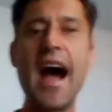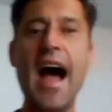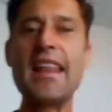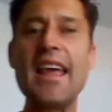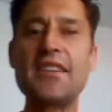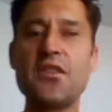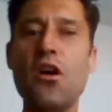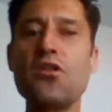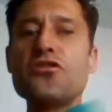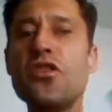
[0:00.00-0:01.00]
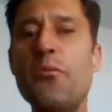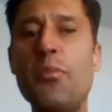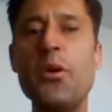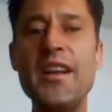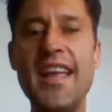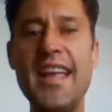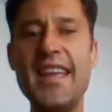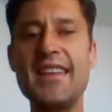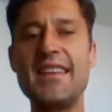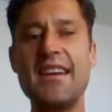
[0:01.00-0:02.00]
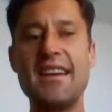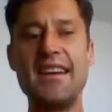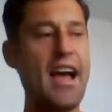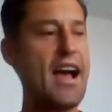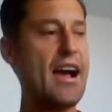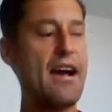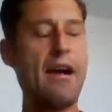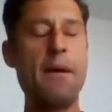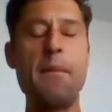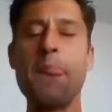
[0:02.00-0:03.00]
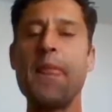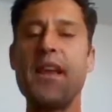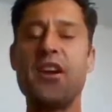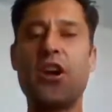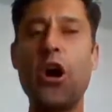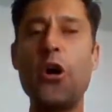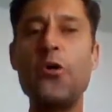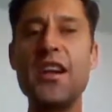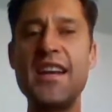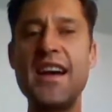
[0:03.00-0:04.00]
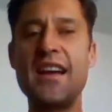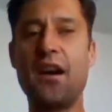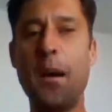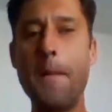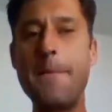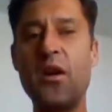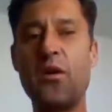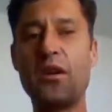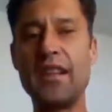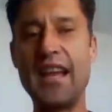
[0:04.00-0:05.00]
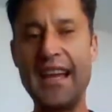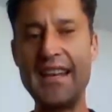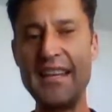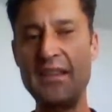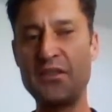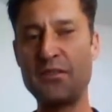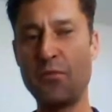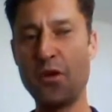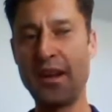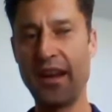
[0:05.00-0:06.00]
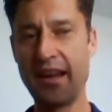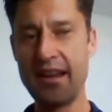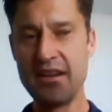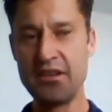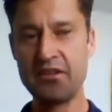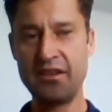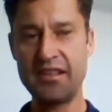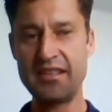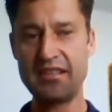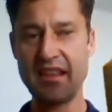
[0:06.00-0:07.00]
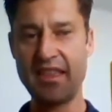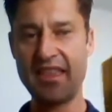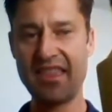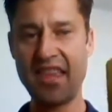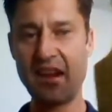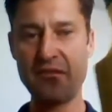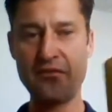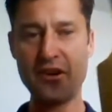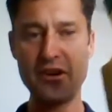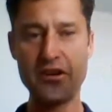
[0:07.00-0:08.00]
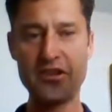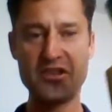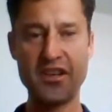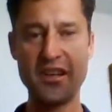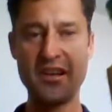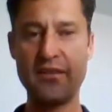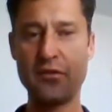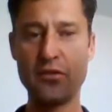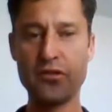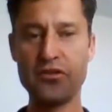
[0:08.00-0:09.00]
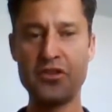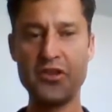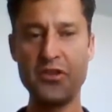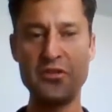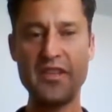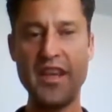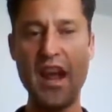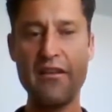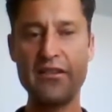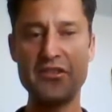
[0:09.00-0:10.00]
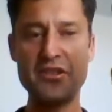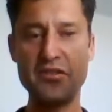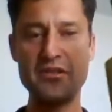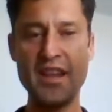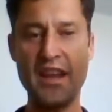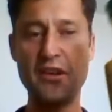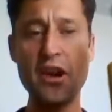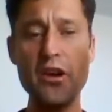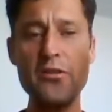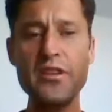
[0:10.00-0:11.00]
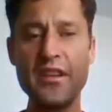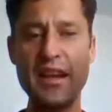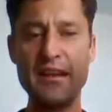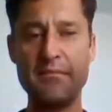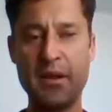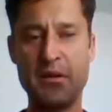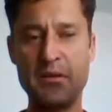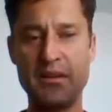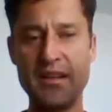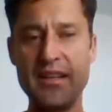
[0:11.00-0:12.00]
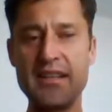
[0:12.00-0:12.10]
I like to also put in coconut milk like I did this morning. So this is a thick version of orange juice, carrot juice, and coconut milk.